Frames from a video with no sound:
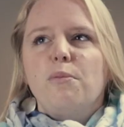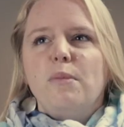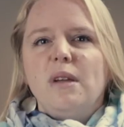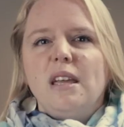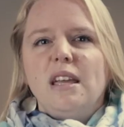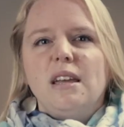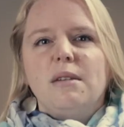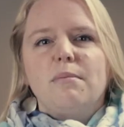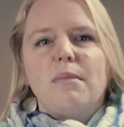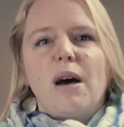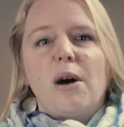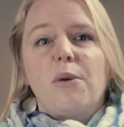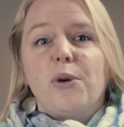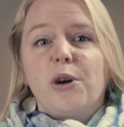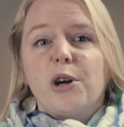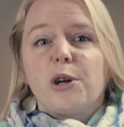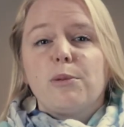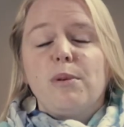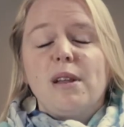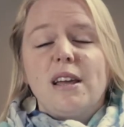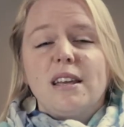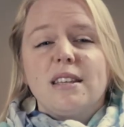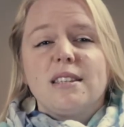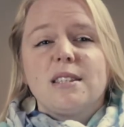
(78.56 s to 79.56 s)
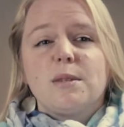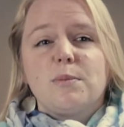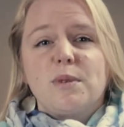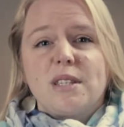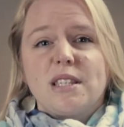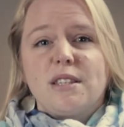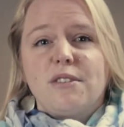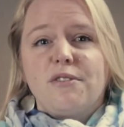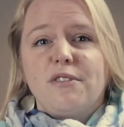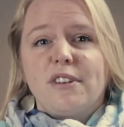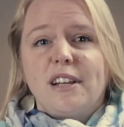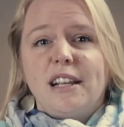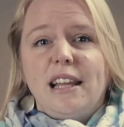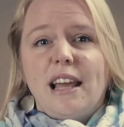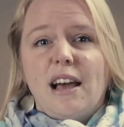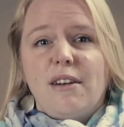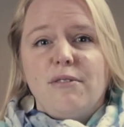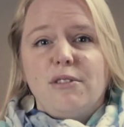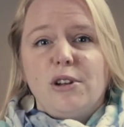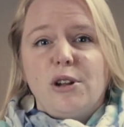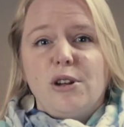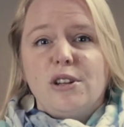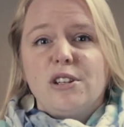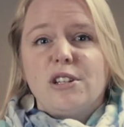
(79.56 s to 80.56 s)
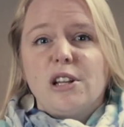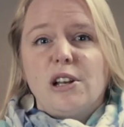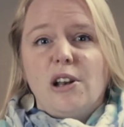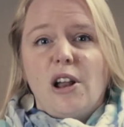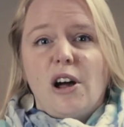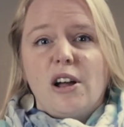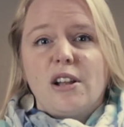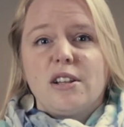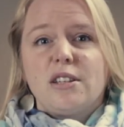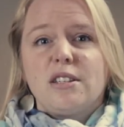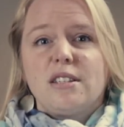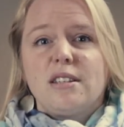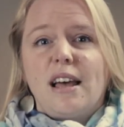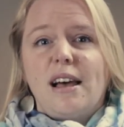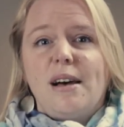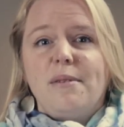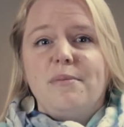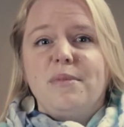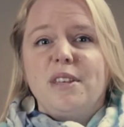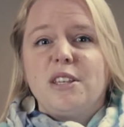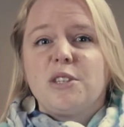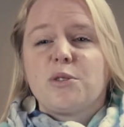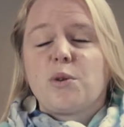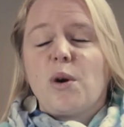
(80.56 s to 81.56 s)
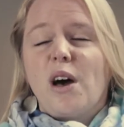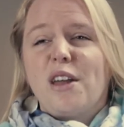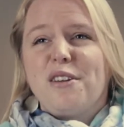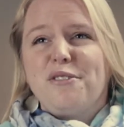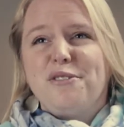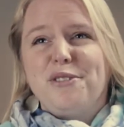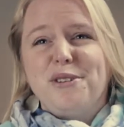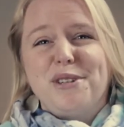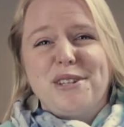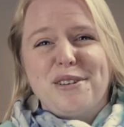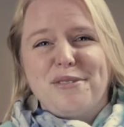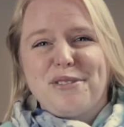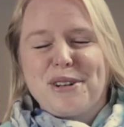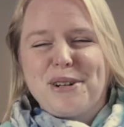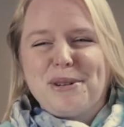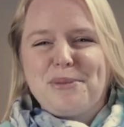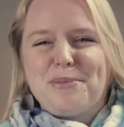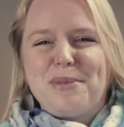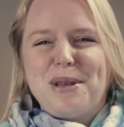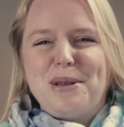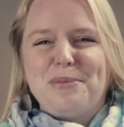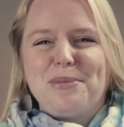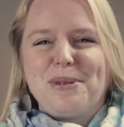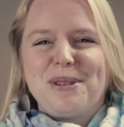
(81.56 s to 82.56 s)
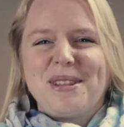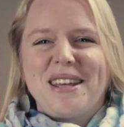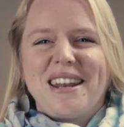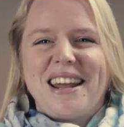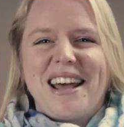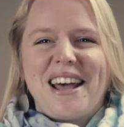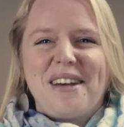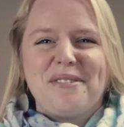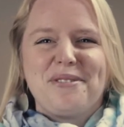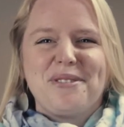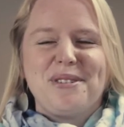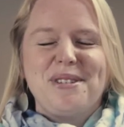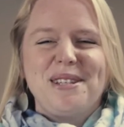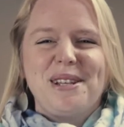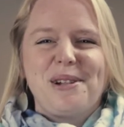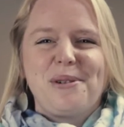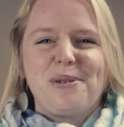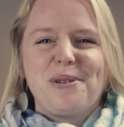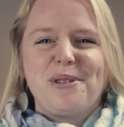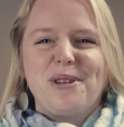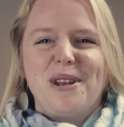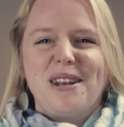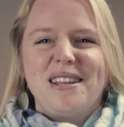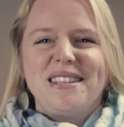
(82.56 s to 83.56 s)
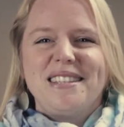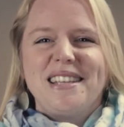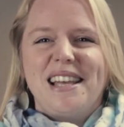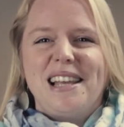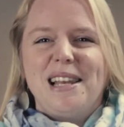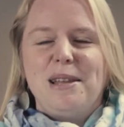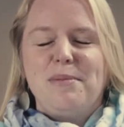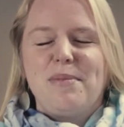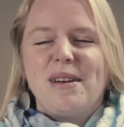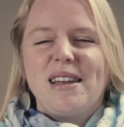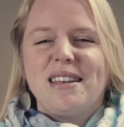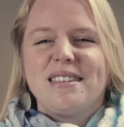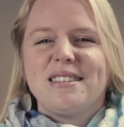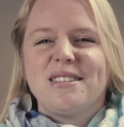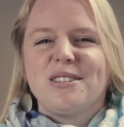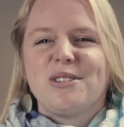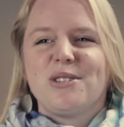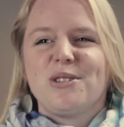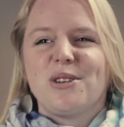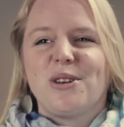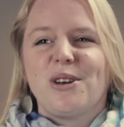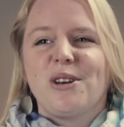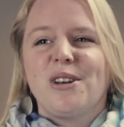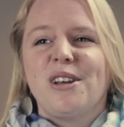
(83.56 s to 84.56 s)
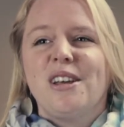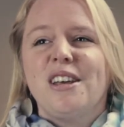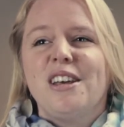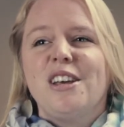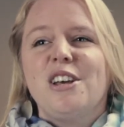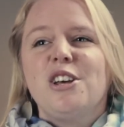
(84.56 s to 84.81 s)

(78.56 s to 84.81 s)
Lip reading: me in my workplace specifically, I've learned a lot. There's quite a few difficult people that I have to deal with on a daily basis. So